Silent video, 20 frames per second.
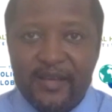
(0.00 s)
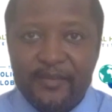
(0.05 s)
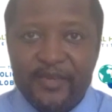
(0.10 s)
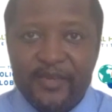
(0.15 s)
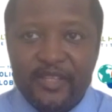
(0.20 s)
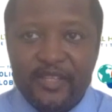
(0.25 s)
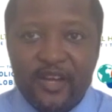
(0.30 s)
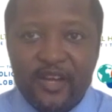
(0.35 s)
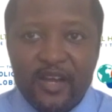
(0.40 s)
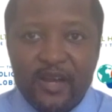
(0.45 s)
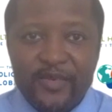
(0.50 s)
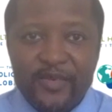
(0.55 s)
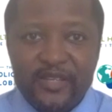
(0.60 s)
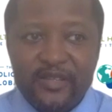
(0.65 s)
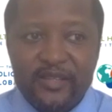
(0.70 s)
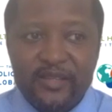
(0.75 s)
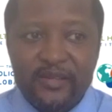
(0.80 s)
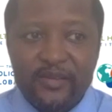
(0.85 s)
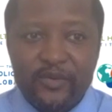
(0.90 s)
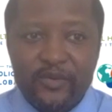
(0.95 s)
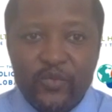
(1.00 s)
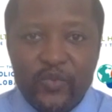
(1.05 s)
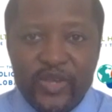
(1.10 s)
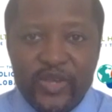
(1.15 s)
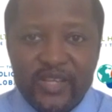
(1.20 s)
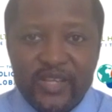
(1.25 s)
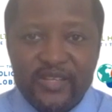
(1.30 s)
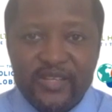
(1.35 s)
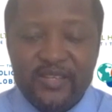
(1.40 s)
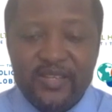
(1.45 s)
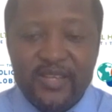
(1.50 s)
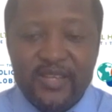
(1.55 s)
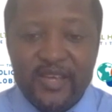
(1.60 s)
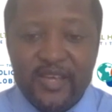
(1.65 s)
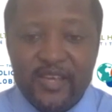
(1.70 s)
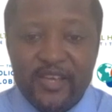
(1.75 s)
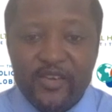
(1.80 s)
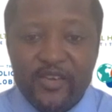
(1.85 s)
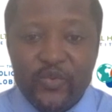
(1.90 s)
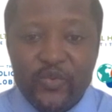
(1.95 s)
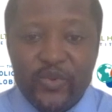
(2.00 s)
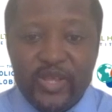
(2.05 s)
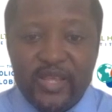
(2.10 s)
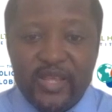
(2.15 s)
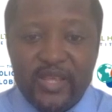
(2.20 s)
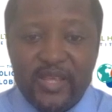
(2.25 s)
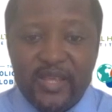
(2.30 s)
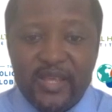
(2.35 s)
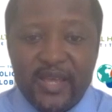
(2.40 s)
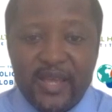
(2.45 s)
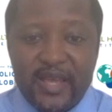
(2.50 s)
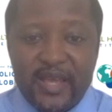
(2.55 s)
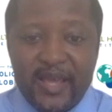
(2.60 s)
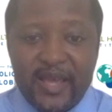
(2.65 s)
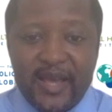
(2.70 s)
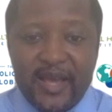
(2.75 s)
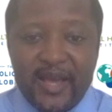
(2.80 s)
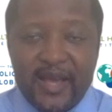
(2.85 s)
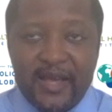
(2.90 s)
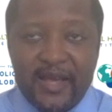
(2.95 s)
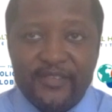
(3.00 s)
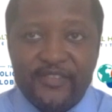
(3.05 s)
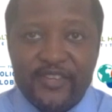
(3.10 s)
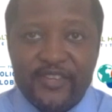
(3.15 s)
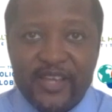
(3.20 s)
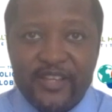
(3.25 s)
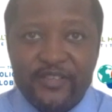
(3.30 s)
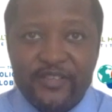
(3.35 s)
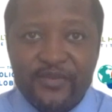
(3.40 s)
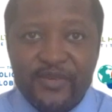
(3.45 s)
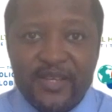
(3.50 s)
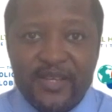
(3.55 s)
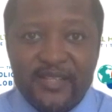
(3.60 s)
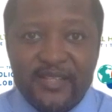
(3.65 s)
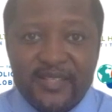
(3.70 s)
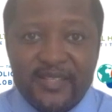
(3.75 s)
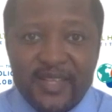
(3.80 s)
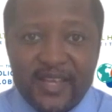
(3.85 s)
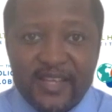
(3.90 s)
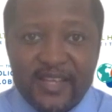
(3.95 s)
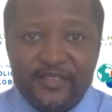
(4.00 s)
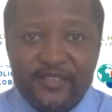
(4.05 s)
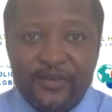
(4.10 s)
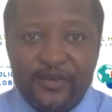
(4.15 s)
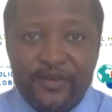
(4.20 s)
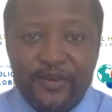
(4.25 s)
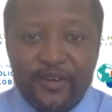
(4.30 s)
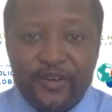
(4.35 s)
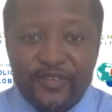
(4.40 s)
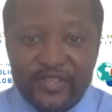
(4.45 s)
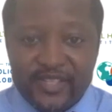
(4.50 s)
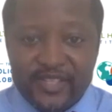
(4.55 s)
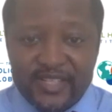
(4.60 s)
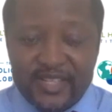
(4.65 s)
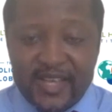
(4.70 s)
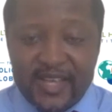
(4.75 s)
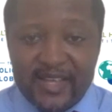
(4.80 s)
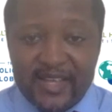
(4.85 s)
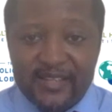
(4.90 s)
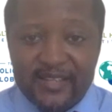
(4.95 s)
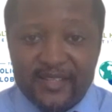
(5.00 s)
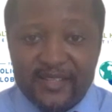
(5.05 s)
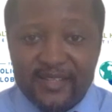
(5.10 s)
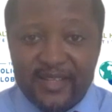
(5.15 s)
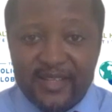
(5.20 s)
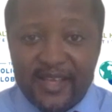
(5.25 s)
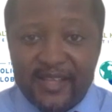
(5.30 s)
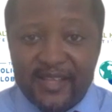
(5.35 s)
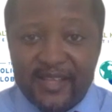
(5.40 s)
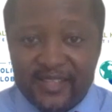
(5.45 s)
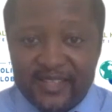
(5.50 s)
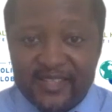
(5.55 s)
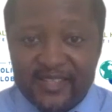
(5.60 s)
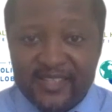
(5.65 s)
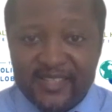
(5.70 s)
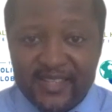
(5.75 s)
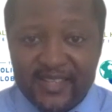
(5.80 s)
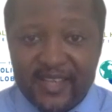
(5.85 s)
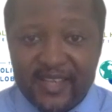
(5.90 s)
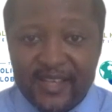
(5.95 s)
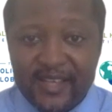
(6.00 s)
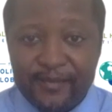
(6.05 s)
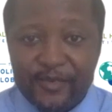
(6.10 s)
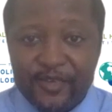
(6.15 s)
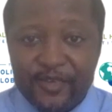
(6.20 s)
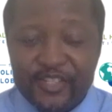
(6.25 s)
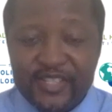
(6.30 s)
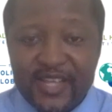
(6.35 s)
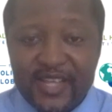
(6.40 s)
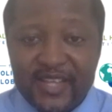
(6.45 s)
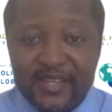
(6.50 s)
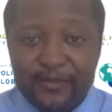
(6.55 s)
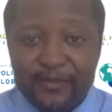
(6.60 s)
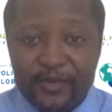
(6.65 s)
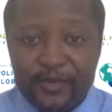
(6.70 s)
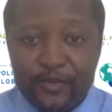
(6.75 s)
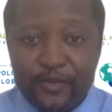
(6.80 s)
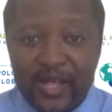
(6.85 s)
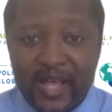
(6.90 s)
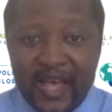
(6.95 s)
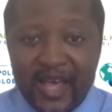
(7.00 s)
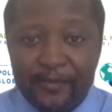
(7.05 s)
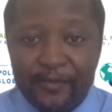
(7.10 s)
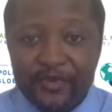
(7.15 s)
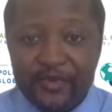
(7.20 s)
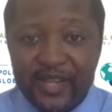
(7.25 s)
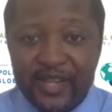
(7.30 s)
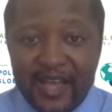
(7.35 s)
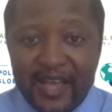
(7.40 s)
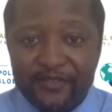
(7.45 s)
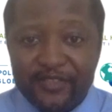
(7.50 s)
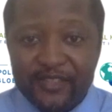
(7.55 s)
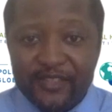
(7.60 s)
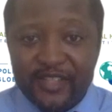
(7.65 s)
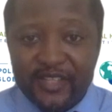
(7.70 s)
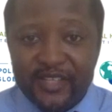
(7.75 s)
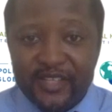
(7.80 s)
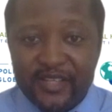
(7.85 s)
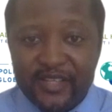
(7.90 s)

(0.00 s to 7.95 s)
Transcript: In the coming weeks, we are trying to assess or understand, and this understandably will happen after the